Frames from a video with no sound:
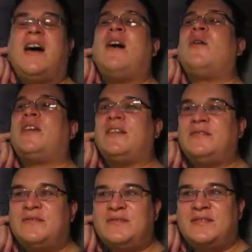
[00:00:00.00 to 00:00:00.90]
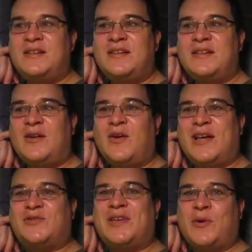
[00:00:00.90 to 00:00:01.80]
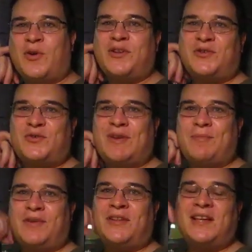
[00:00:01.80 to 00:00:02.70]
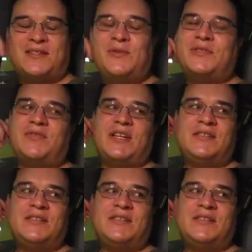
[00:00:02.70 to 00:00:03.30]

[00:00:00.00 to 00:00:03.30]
Oh, okay. Okay, so he worked on a script, but not exclusively.